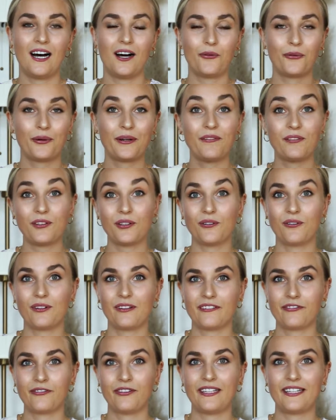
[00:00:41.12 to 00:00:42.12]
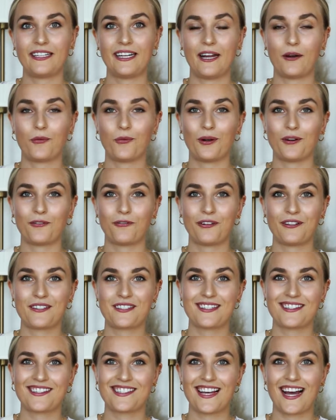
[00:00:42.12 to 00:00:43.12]
review of it and what fits
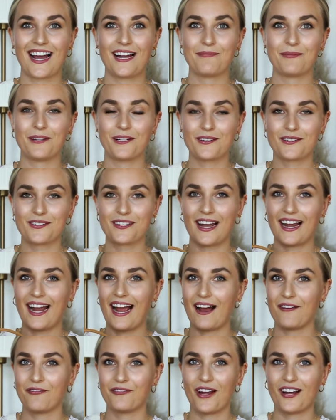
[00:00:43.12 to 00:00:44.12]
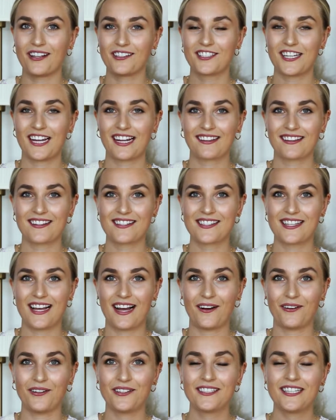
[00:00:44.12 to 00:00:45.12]
inside because I have not checked this
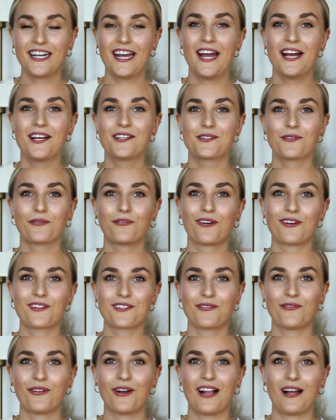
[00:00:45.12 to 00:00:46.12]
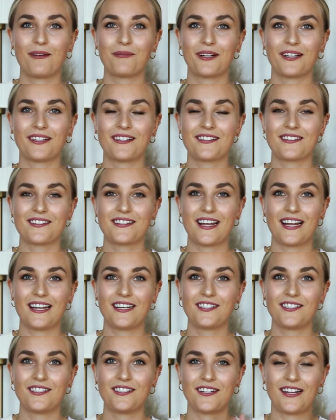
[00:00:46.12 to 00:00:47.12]
out. So first of all, I'm gonna
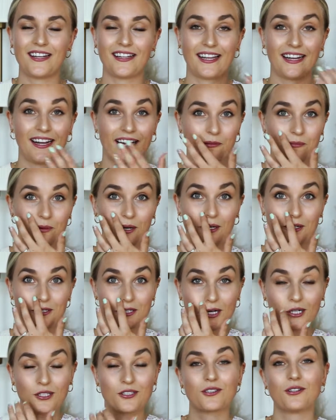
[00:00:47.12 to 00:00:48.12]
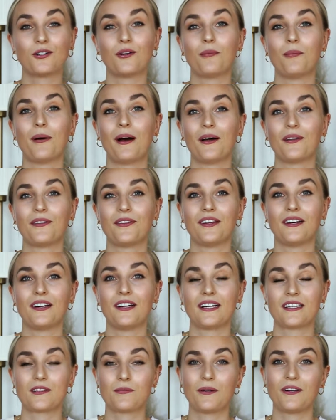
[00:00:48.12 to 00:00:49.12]
talk to you about the
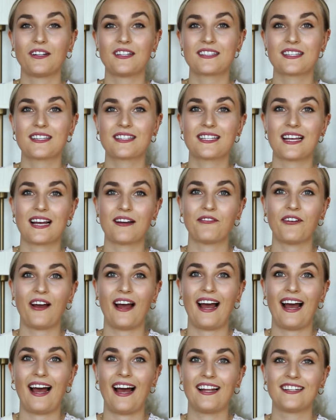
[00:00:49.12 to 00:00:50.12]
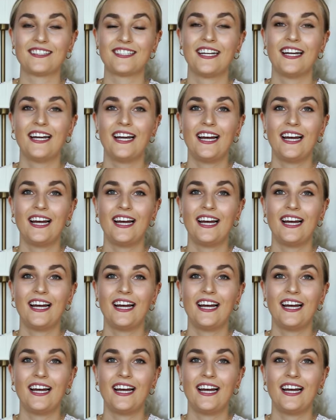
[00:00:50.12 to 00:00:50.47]
experiences I've had